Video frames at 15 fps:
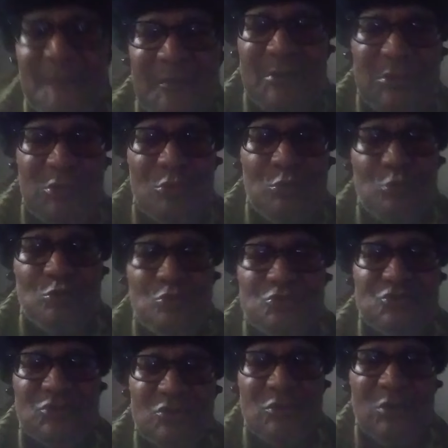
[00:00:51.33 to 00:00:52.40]
videos
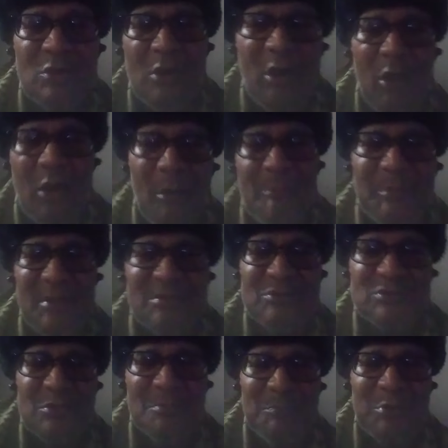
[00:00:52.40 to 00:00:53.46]
are
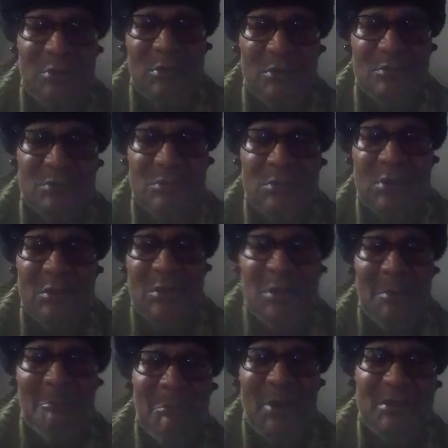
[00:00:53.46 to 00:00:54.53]
based upon
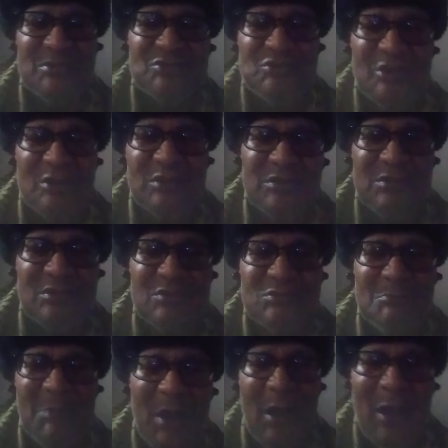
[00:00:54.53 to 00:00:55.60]
my studies,
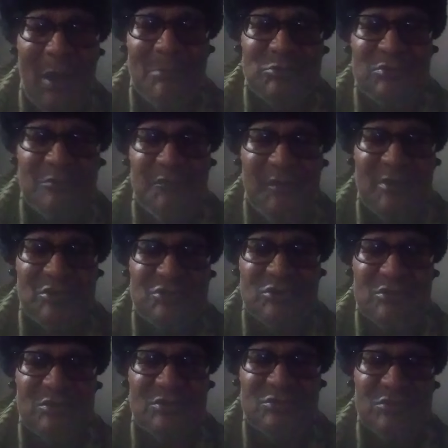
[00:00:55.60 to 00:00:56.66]
my
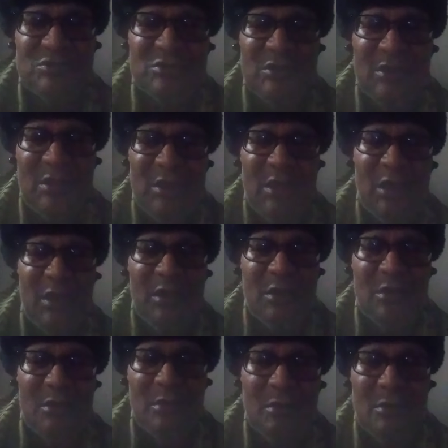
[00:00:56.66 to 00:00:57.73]
observations,
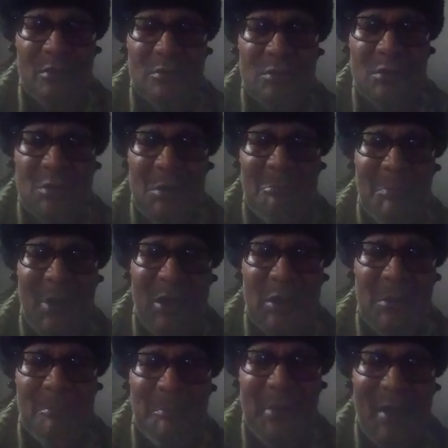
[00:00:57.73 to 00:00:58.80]
and my
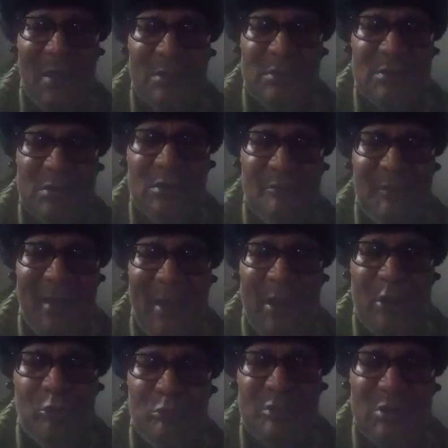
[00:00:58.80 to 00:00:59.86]
compiling of
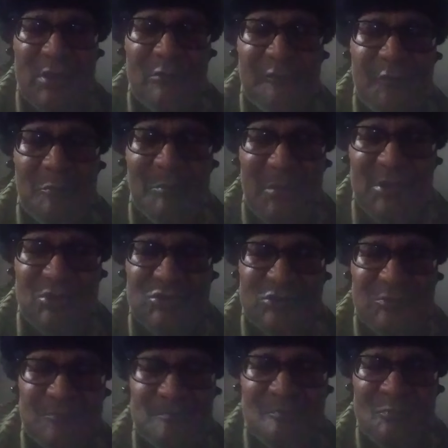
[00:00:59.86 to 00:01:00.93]
accurate
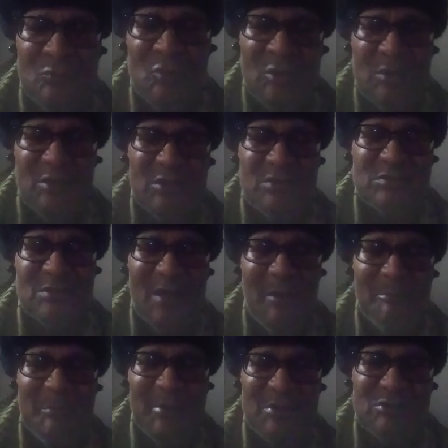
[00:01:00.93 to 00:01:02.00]
information. It's
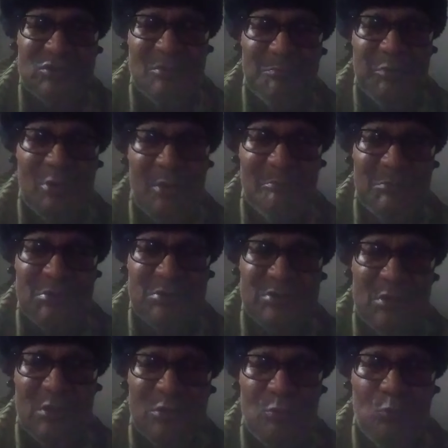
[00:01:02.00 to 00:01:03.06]
not based upon me
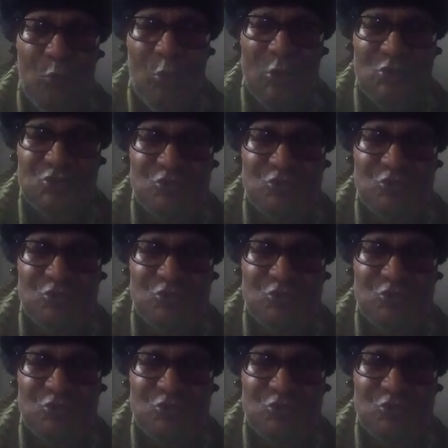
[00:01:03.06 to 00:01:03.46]
telling war